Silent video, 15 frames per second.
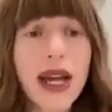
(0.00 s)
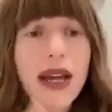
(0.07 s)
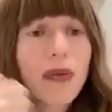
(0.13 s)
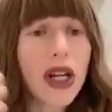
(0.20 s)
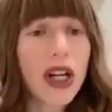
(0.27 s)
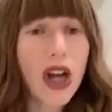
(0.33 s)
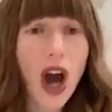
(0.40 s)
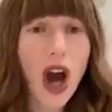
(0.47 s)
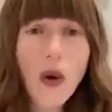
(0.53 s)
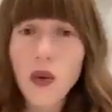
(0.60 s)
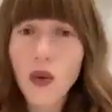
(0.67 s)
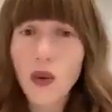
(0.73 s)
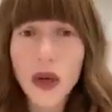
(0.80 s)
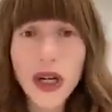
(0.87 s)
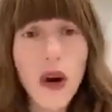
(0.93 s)
We
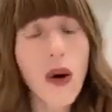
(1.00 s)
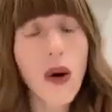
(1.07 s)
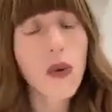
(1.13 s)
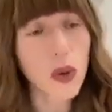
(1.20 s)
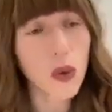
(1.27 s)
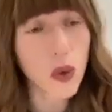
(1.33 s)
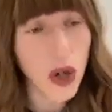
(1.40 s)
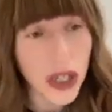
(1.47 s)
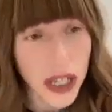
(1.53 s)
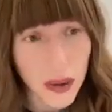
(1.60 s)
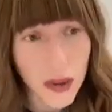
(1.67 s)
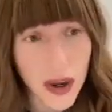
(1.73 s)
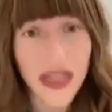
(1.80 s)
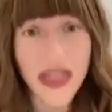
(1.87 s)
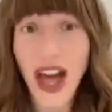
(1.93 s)
know what we're
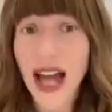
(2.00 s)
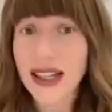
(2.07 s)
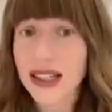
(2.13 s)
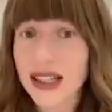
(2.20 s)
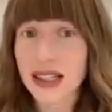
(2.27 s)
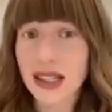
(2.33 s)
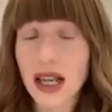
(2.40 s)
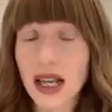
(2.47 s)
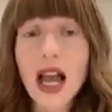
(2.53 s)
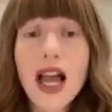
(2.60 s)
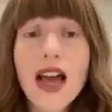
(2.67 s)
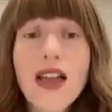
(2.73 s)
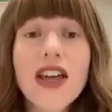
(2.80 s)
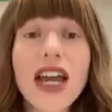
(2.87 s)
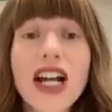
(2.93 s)
working with. That's
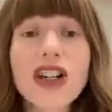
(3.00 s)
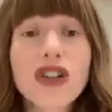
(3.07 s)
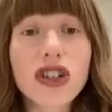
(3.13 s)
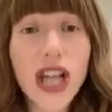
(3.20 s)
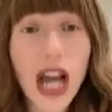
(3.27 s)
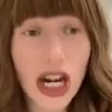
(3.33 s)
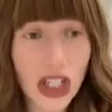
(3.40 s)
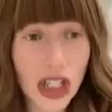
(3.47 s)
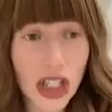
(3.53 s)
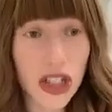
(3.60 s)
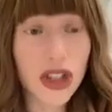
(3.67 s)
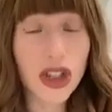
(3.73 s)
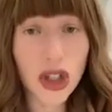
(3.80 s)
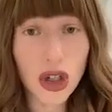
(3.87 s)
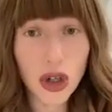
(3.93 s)
the
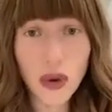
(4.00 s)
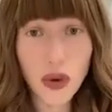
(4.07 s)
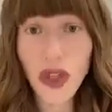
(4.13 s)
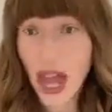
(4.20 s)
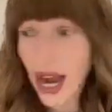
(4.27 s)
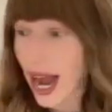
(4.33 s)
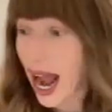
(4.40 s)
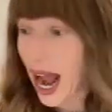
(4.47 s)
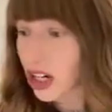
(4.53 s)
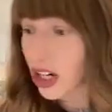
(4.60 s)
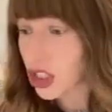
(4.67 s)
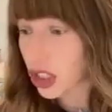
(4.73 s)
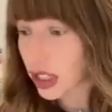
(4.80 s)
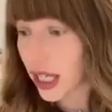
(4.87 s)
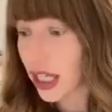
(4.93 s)
introduction to then
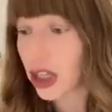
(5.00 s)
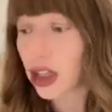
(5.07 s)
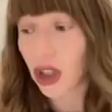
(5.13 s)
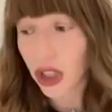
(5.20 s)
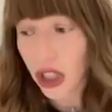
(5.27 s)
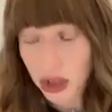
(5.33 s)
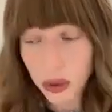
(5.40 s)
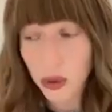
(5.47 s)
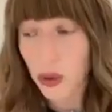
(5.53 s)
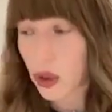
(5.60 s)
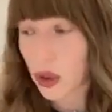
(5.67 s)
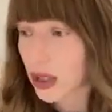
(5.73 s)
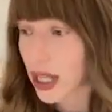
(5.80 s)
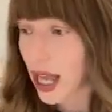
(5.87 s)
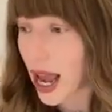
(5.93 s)
actually learning
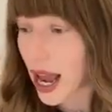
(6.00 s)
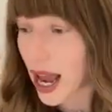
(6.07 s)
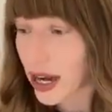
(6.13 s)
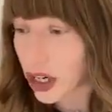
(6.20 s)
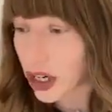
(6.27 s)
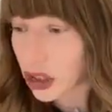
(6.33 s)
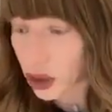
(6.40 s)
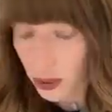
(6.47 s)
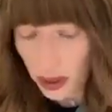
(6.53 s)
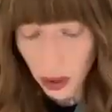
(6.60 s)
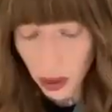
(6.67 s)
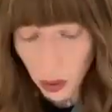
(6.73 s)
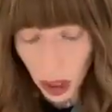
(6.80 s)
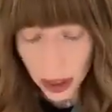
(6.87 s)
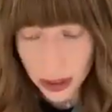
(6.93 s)
tools and doing
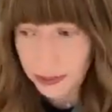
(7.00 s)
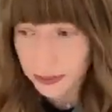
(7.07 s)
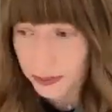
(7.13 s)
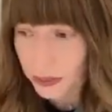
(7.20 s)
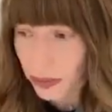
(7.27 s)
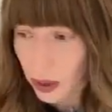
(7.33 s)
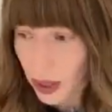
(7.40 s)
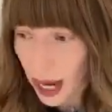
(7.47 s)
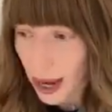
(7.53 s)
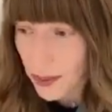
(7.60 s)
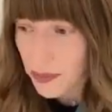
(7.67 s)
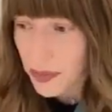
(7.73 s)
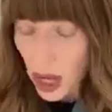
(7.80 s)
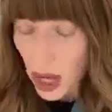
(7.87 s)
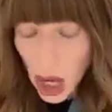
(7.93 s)
the work,
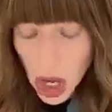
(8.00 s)
okay?